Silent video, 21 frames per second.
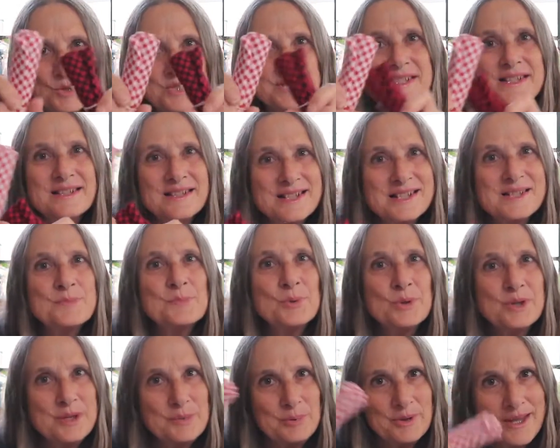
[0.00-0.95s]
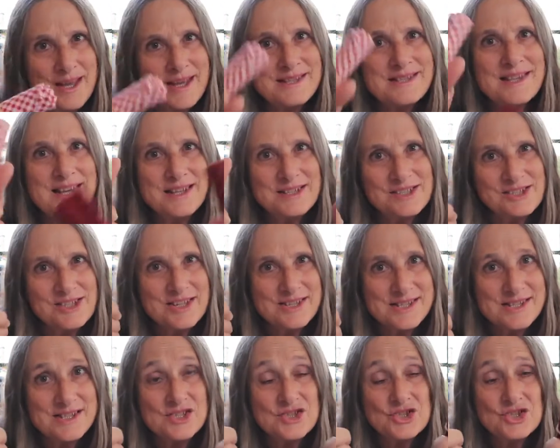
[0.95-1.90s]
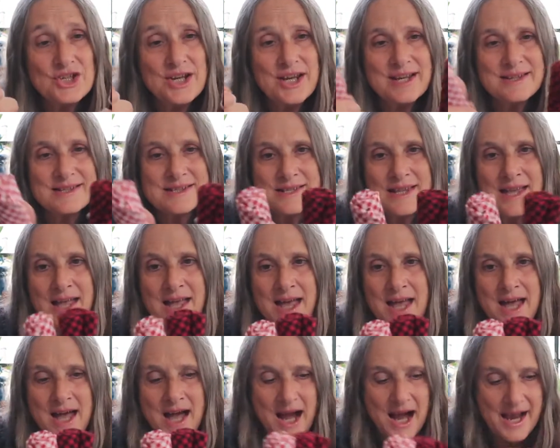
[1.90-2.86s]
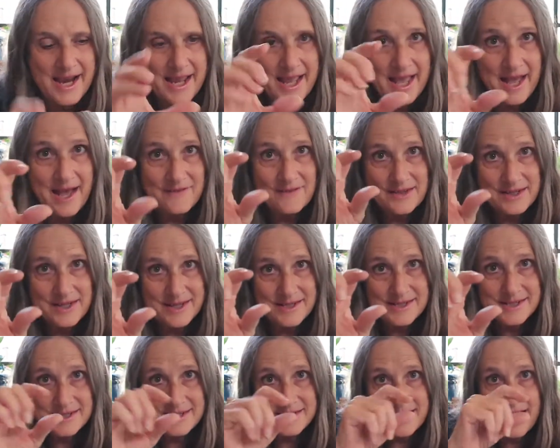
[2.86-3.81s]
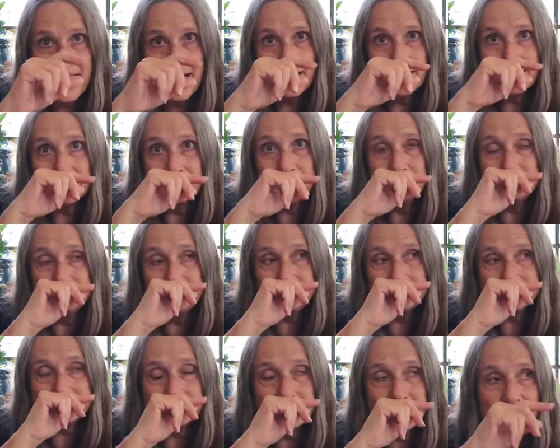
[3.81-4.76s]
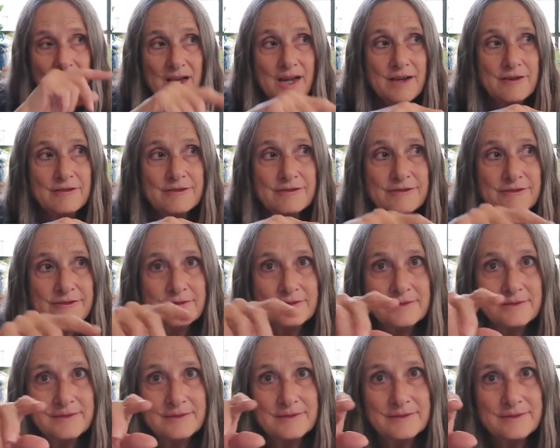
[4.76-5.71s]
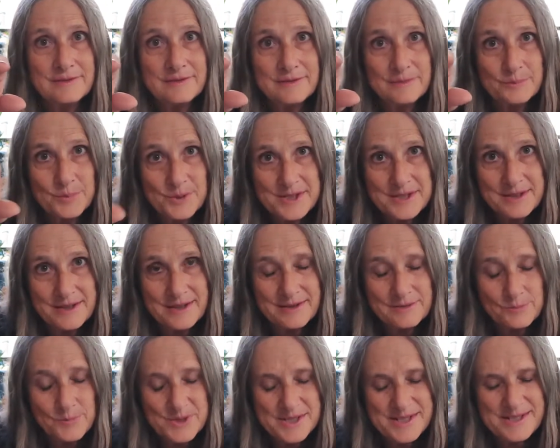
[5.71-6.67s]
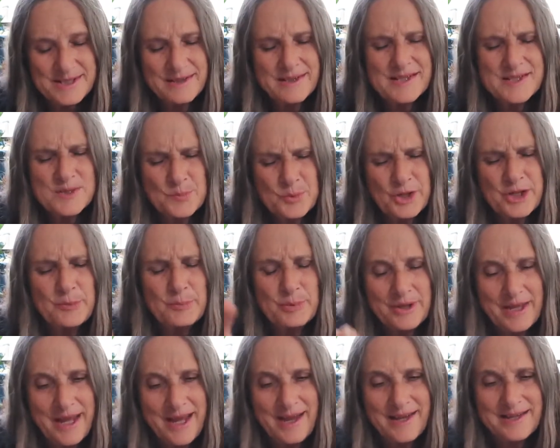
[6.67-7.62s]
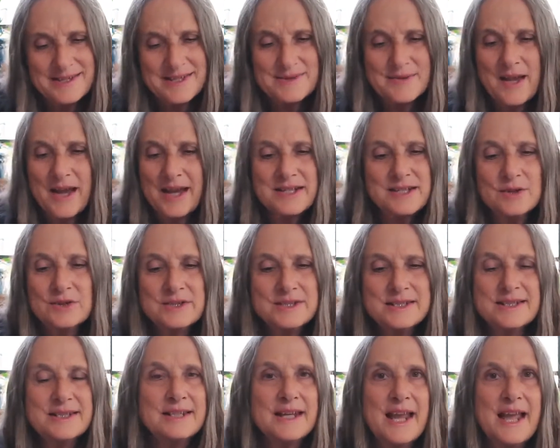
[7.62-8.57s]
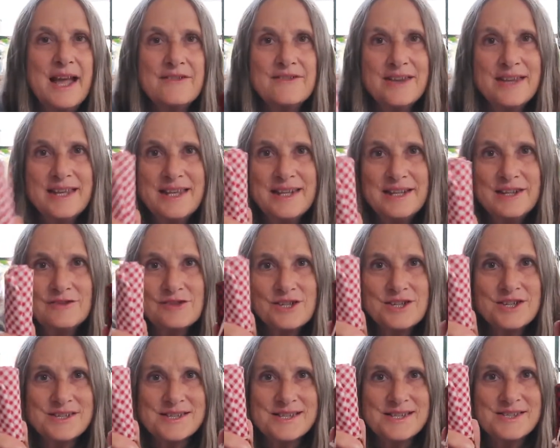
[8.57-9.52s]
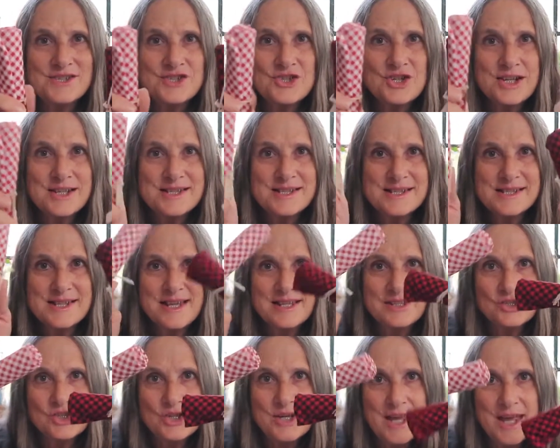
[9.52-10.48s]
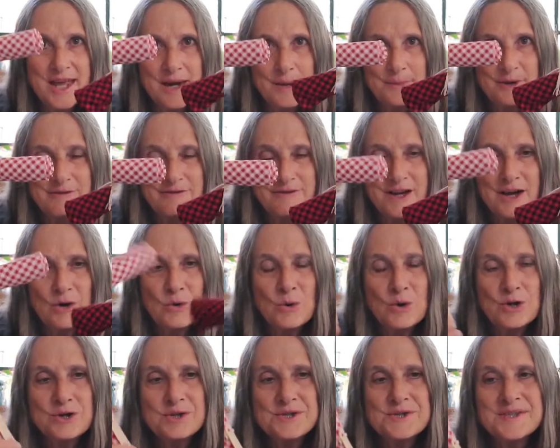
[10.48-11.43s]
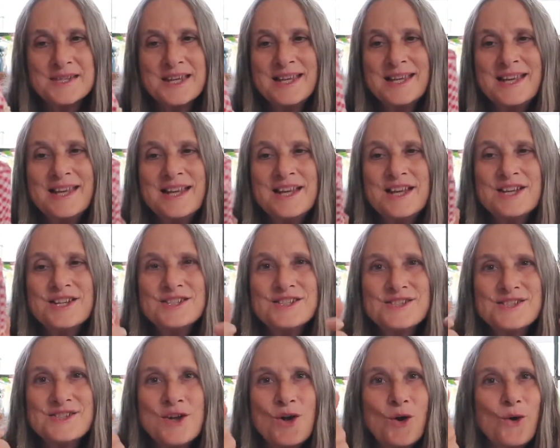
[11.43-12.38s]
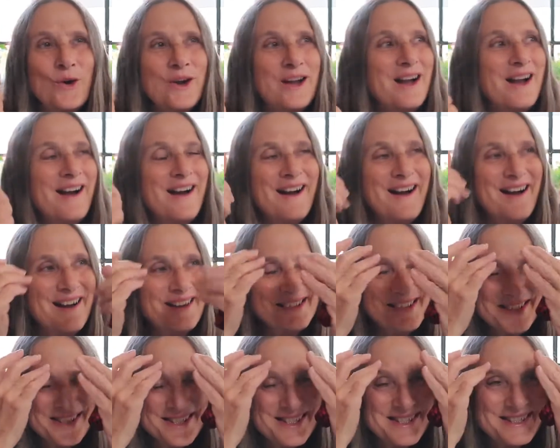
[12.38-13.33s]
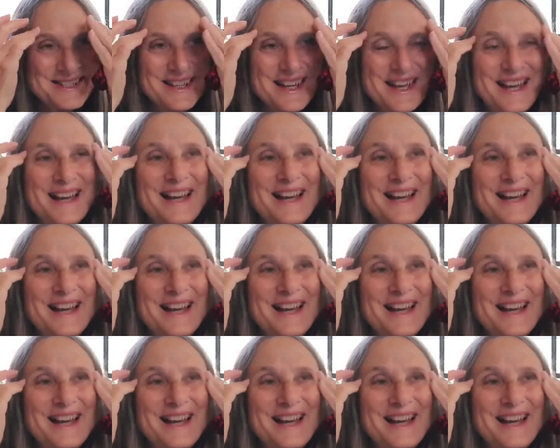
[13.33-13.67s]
Priscilla's pretty plaids and Chelsea's checks. I have a nice stack of Priscilla's pretty plaids. I don't didn't have any of Chelsea's checks yet, and she had them in fat quarters. So I, I just